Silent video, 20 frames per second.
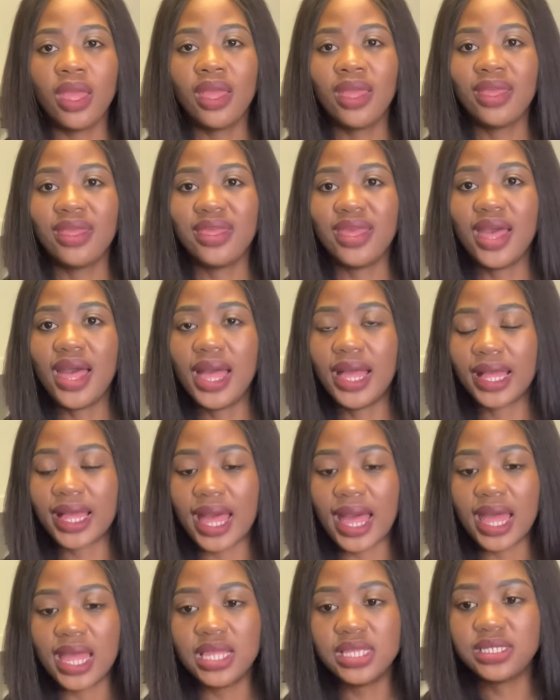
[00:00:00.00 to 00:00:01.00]
Yeah
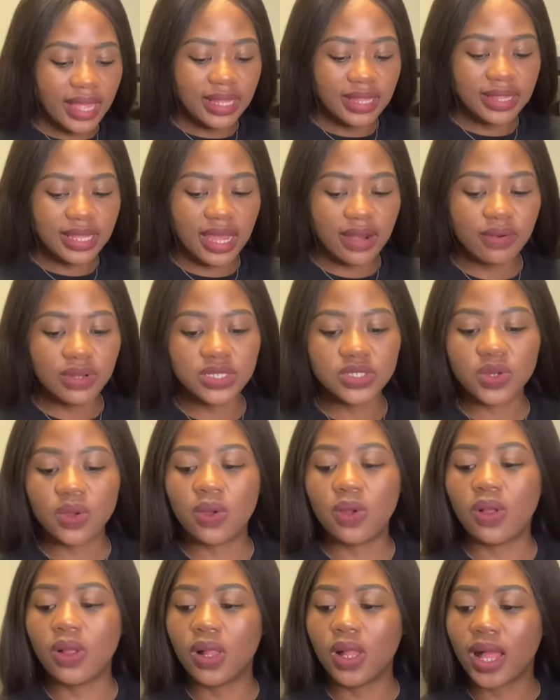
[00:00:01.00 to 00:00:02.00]
guys, that was
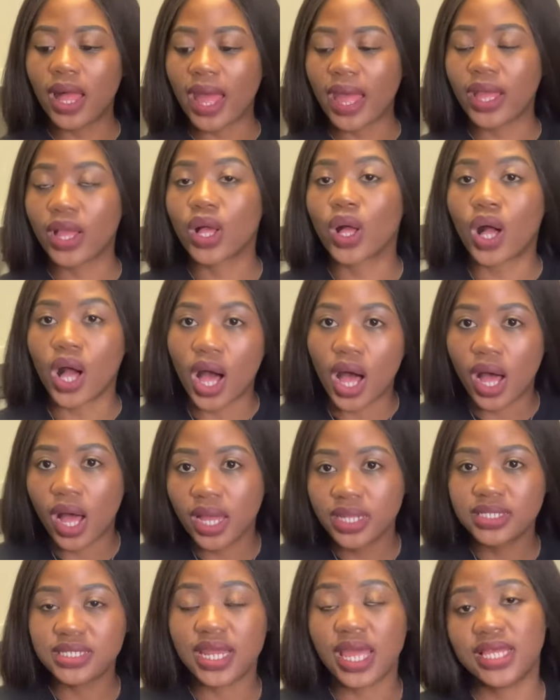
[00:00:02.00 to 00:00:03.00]
all I
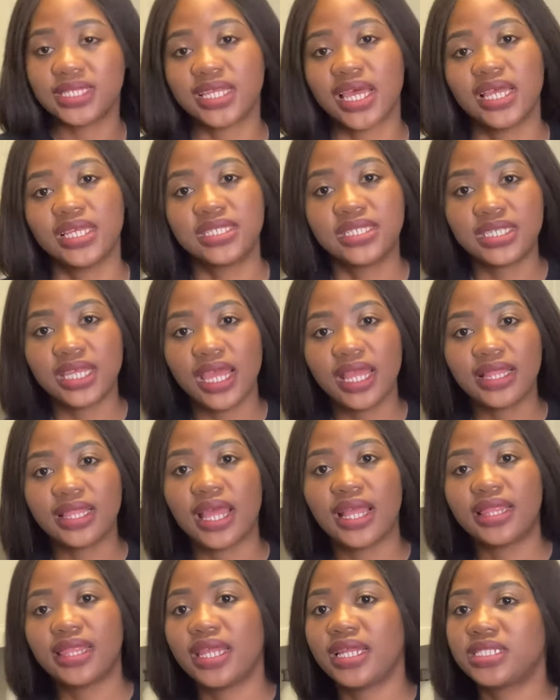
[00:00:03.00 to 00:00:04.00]
got. As I said,
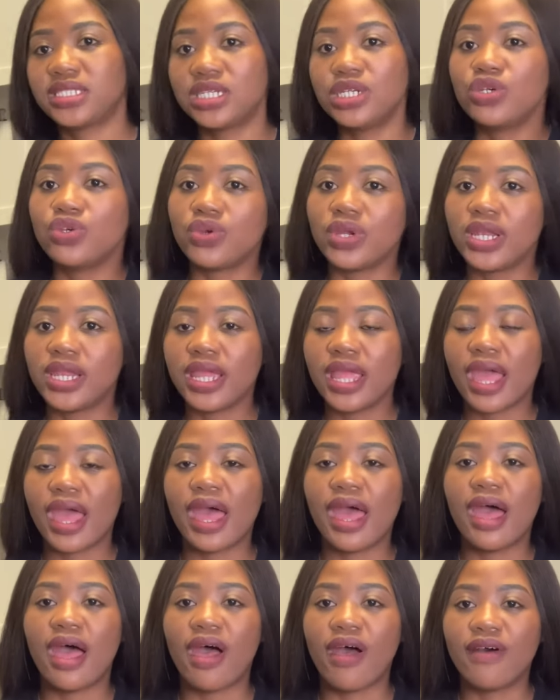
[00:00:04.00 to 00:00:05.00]
that they didn't really
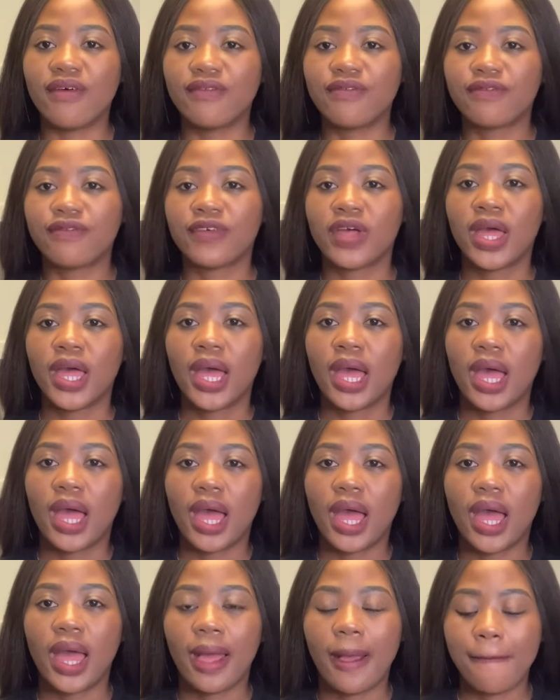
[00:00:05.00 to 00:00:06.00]
have
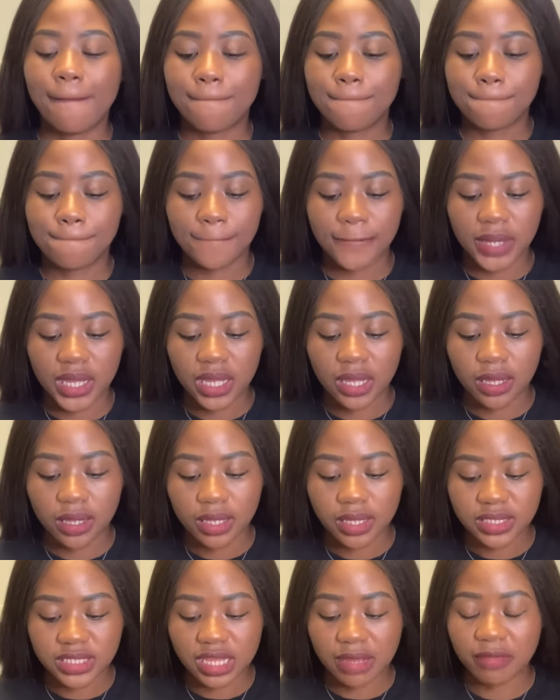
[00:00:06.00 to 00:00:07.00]
some
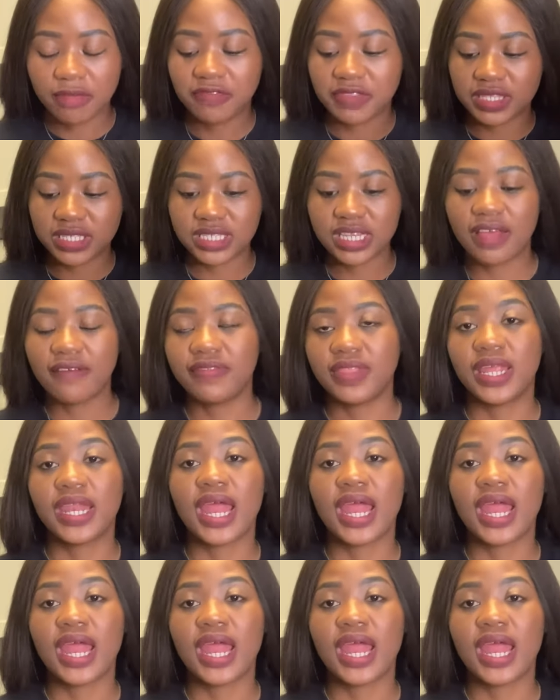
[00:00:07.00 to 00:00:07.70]
of the stuff that